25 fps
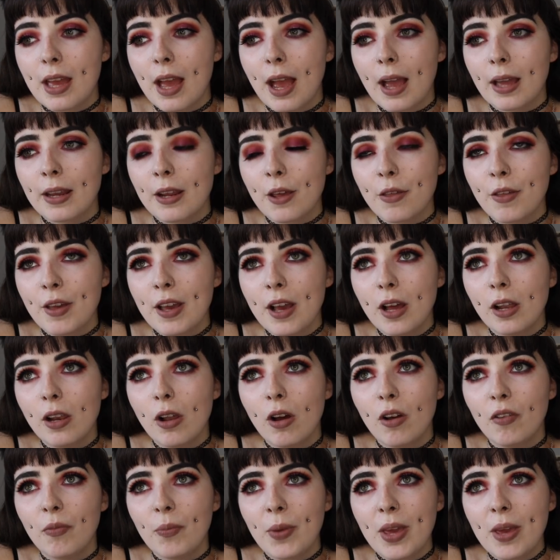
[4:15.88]
I think a
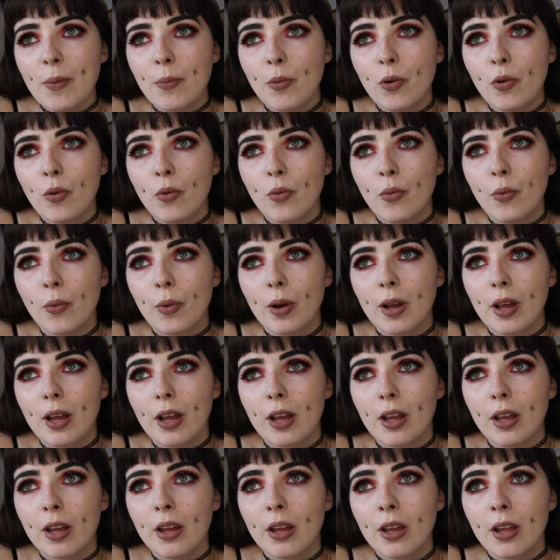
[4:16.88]
lot of people
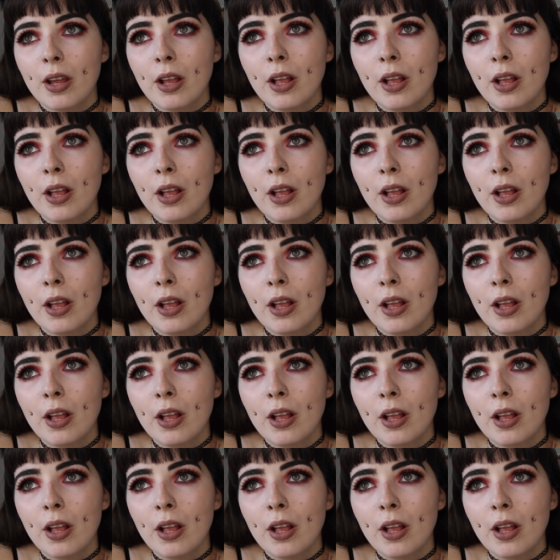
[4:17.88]
were